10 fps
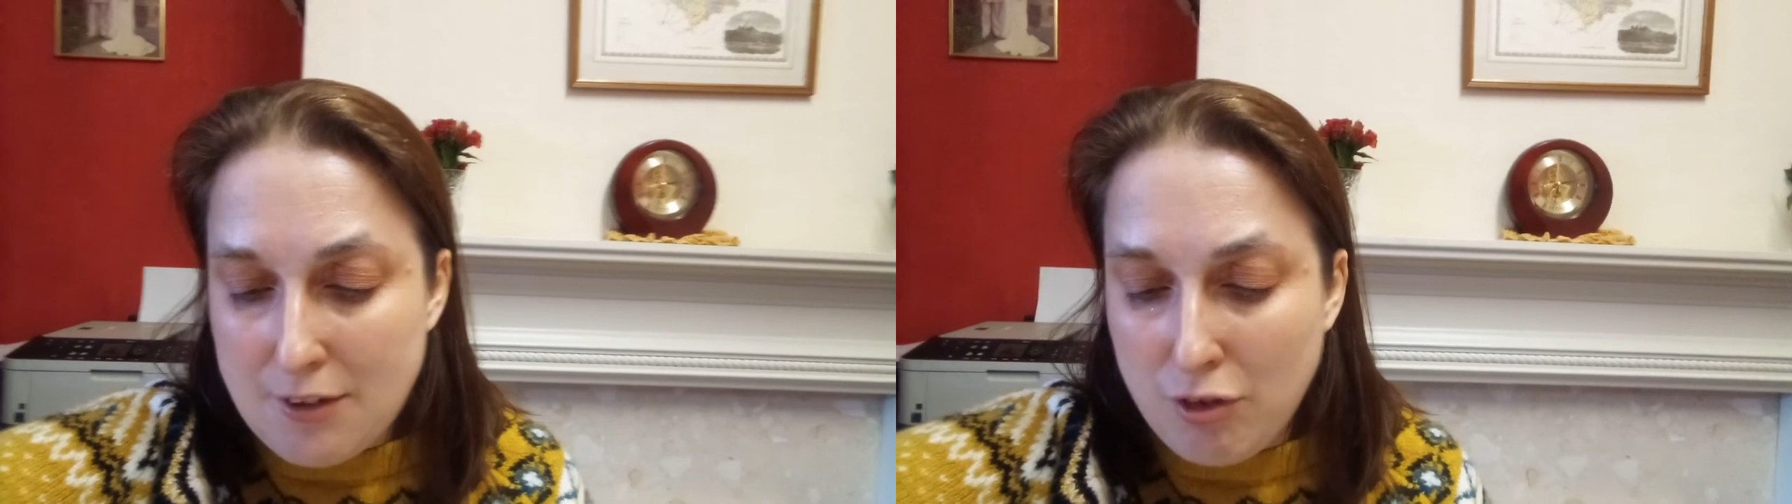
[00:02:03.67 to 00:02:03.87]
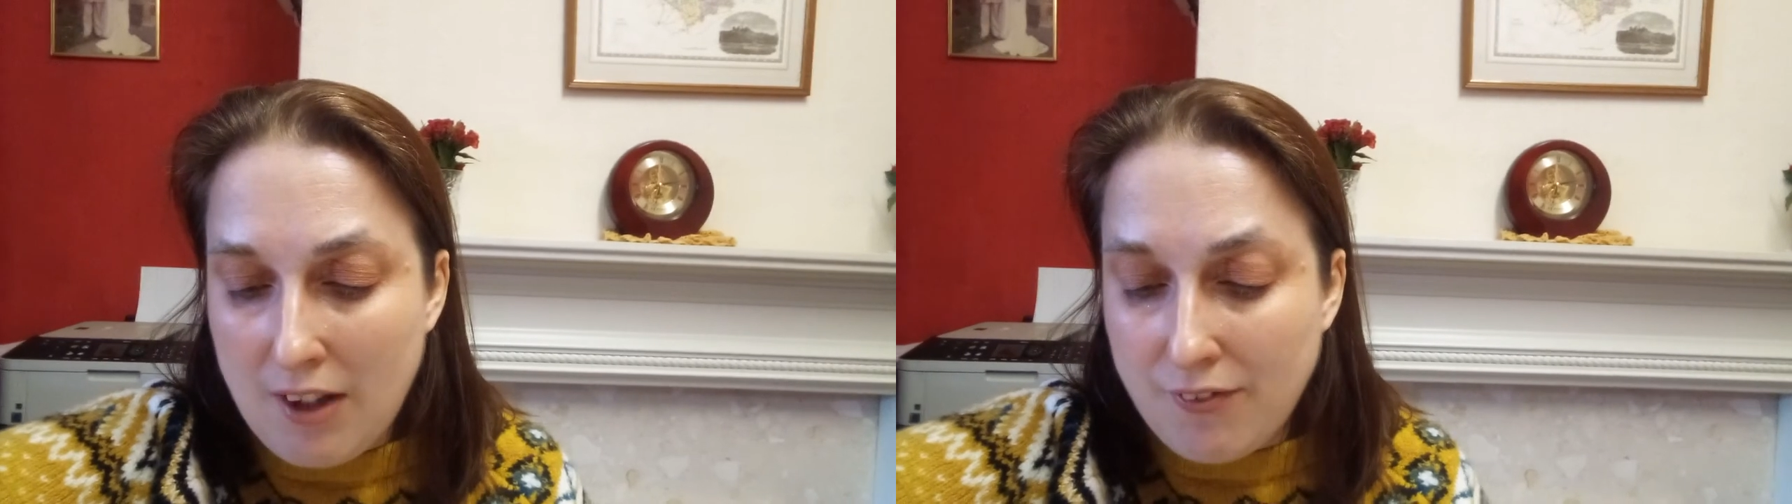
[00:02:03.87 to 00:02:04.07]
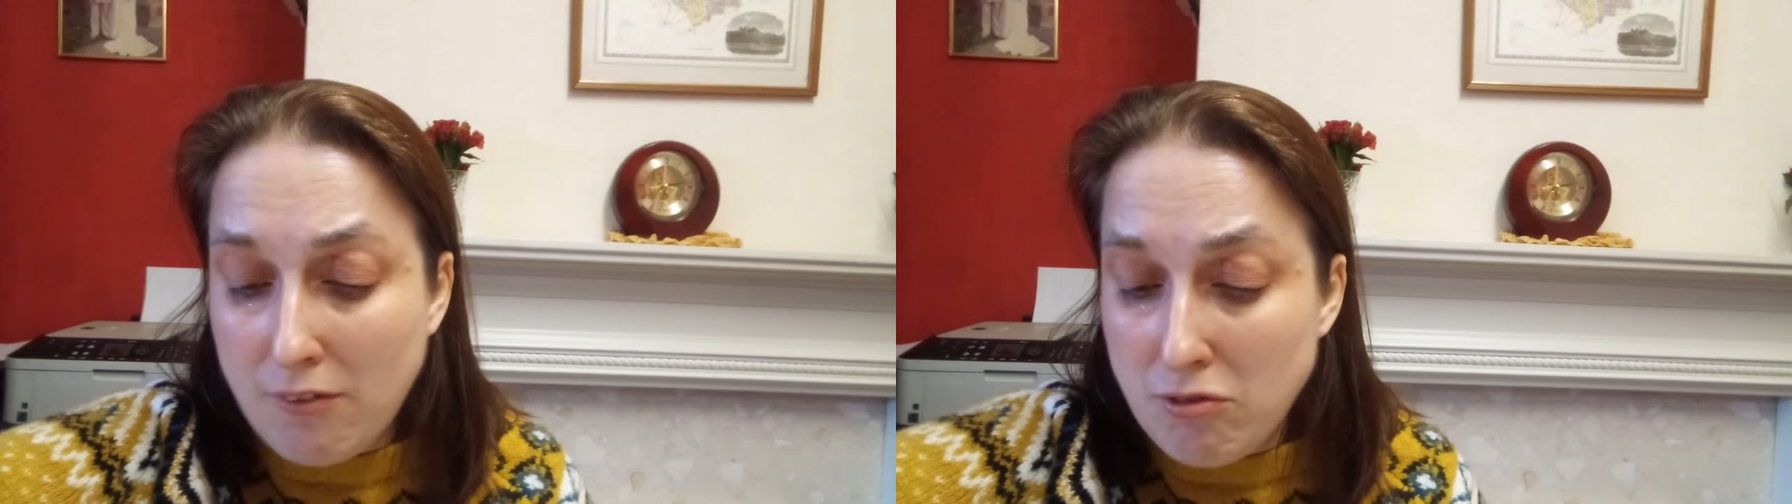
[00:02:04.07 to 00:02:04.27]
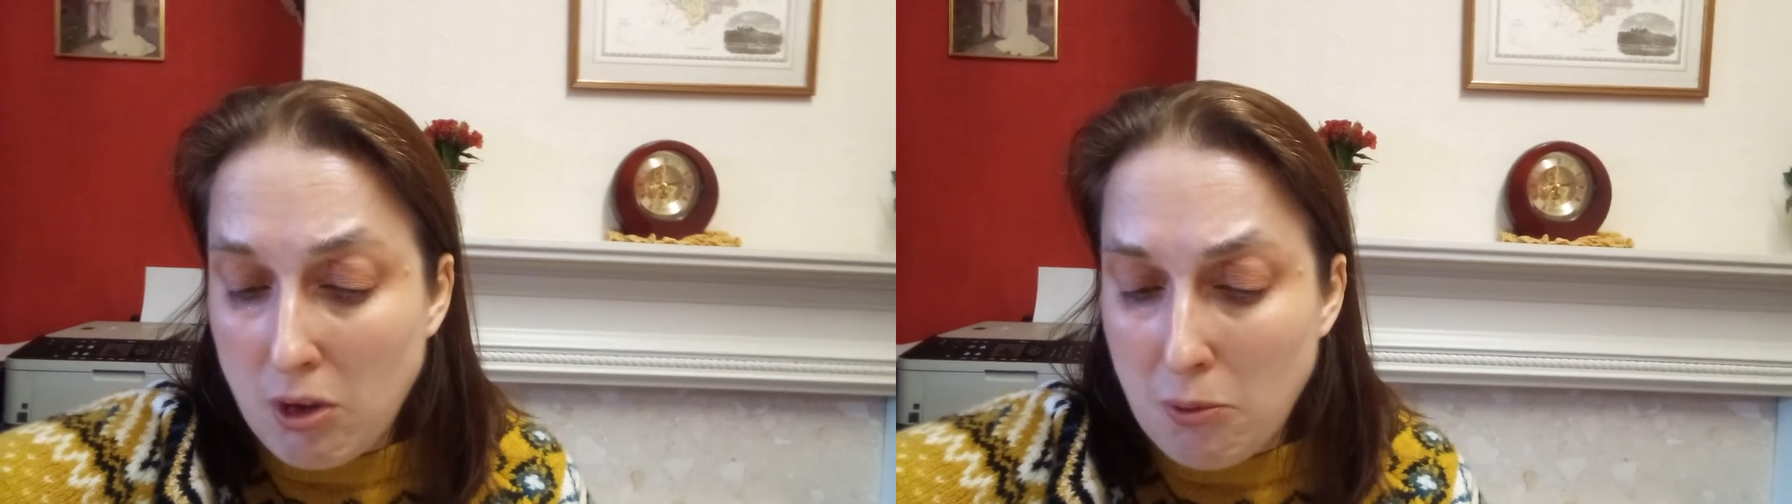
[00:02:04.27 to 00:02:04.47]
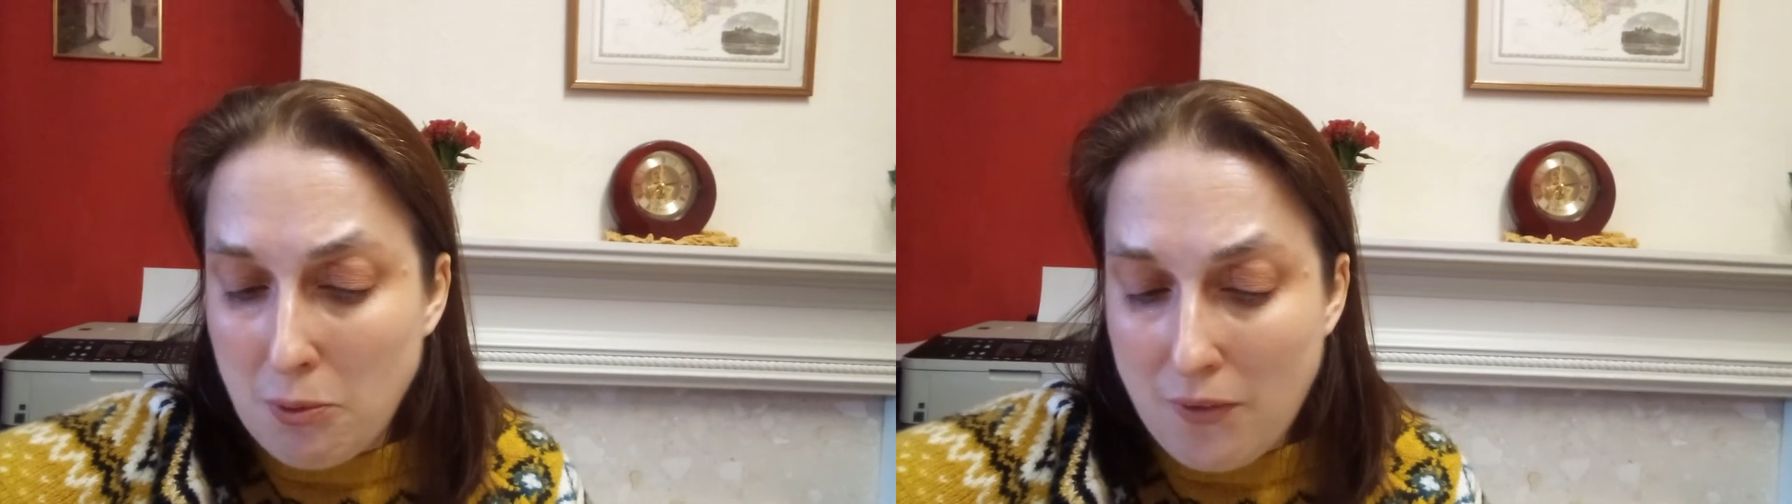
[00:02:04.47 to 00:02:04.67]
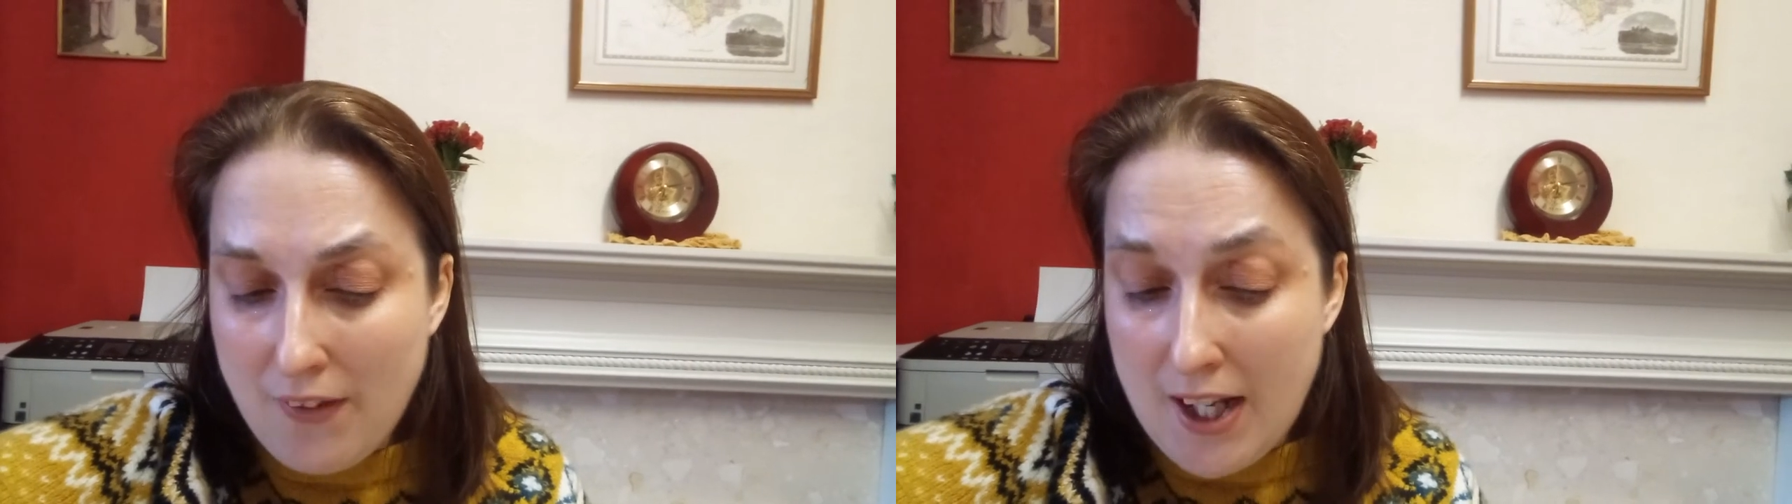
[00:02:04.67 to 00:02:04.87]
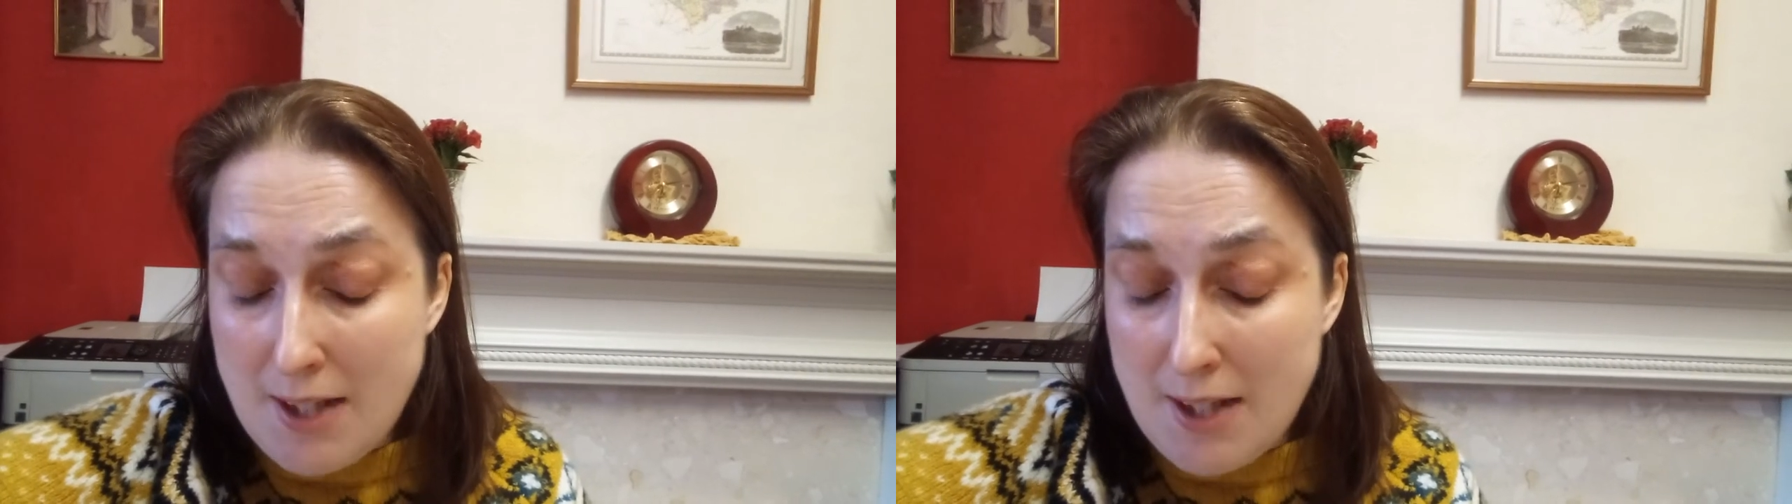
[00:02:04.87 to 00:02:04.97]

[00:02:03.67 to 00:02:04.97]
travel rules